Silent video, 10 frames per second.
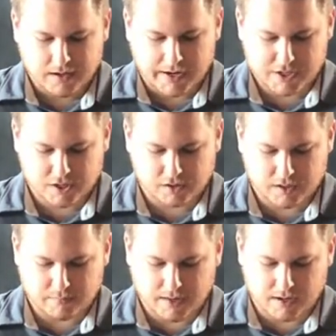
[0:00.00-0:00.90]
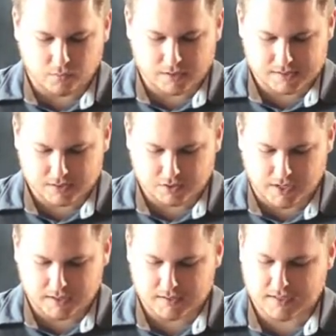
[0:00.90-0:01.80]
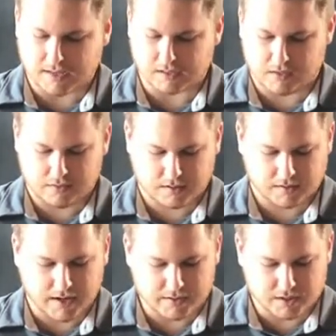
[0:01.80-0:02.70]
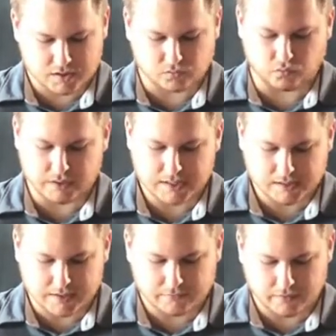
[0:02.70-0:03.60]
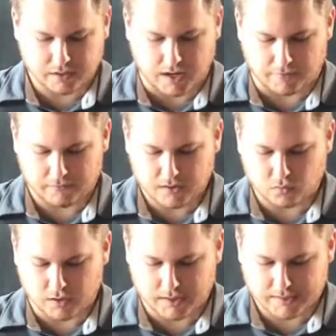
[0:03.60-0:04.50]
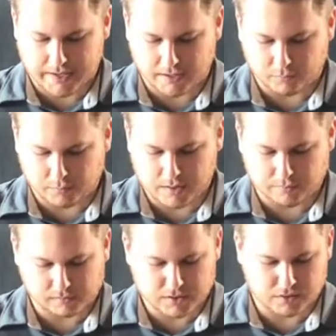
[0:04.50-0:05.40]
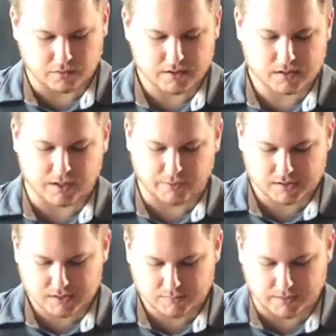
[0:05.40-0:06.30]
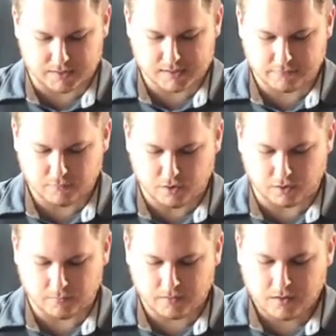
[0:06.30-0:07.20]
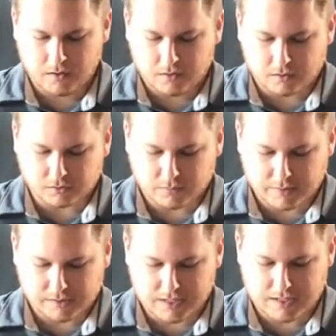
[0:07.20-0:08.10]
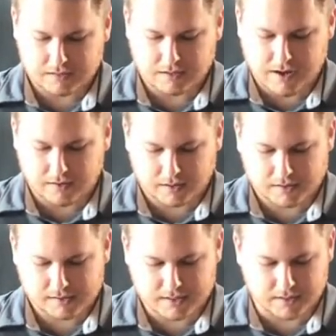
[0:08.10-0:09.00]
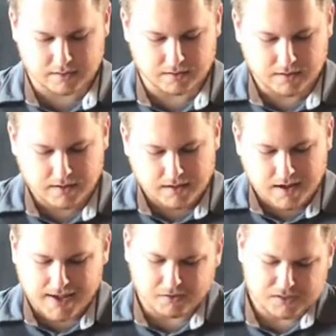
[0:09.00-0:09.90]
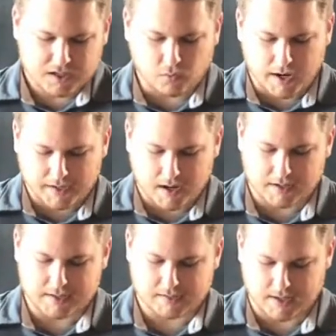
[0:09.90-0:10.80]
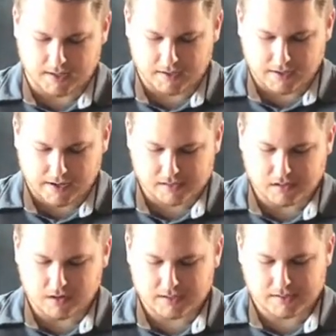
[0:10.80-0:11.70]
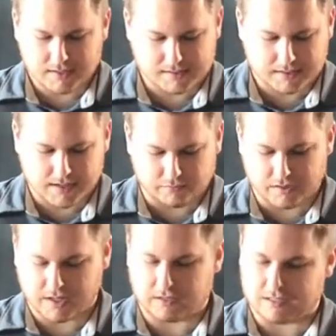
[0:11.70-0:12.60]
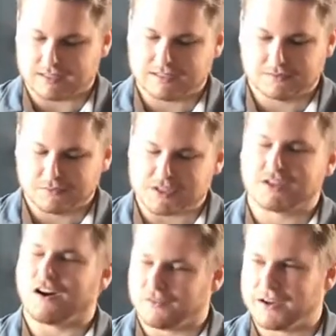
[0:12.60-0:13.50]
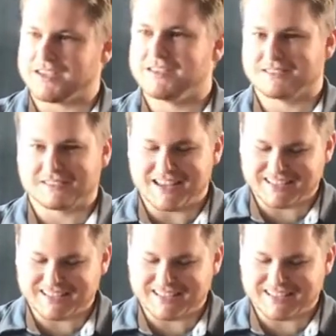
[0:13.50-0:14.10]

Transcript: I assured him that I wasn't trying to sell anything, I just really loved their coffee and wanted to help people enjoy the Starbucks experience even more. Ultimately, Eric conceded. I don't see why not, he said, as long as it doesn't get ridiculous, which it already is.